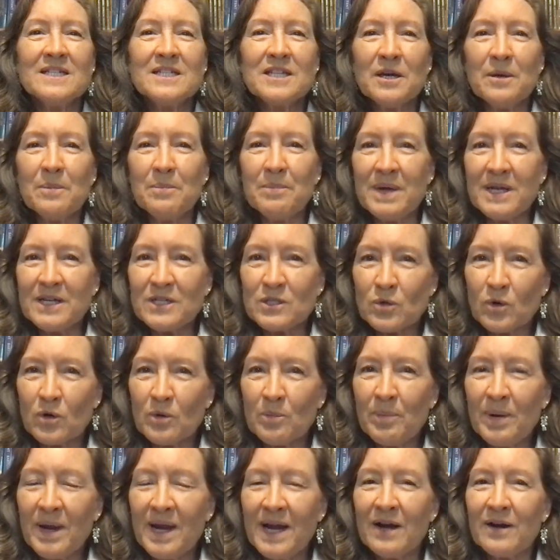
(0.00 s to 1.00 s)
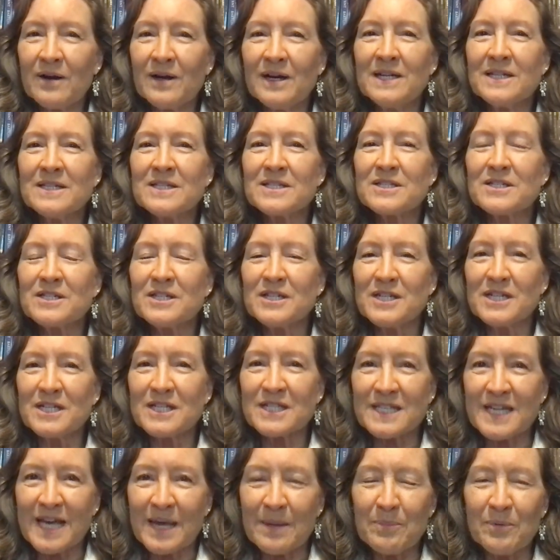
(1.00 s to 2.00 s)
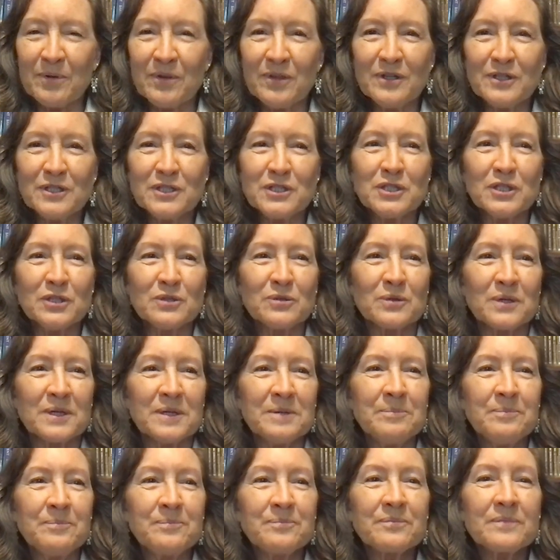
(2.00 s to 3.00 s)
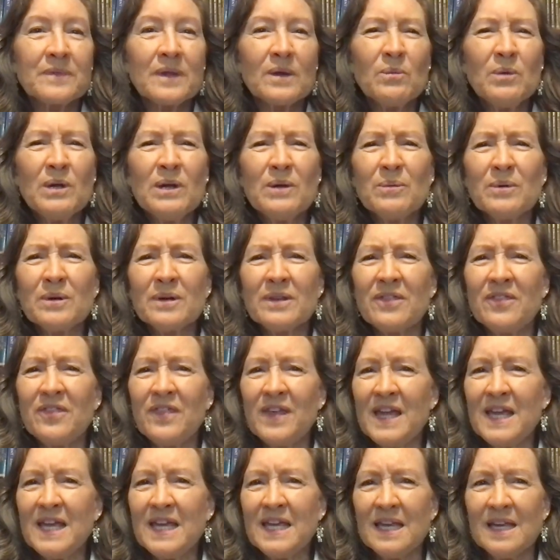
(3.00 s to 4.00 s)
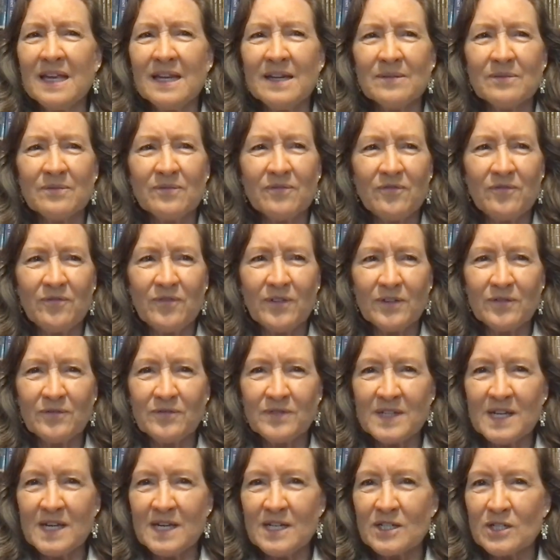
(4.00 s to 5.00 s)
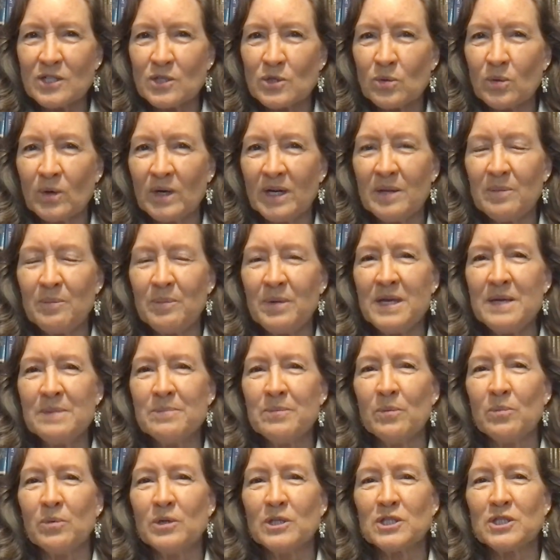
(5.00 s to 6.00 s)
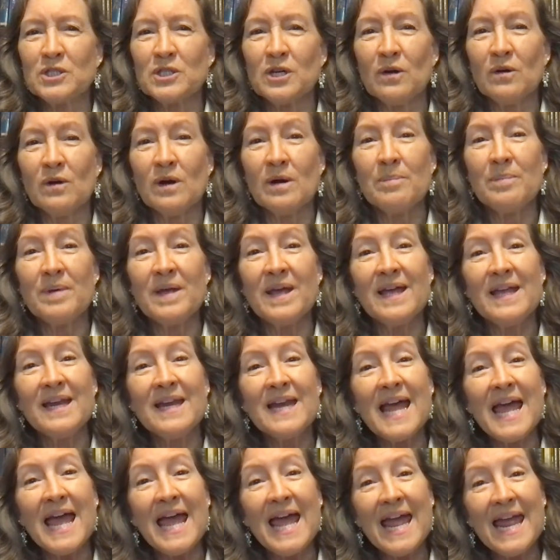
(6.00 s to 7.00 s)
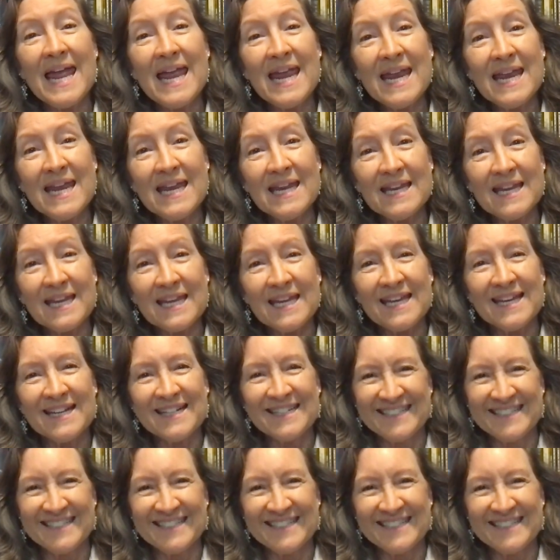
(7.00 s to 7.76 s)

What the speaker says: to mentor parents, to disciple their children, we were thinking 15 to 20 people would show up, and 80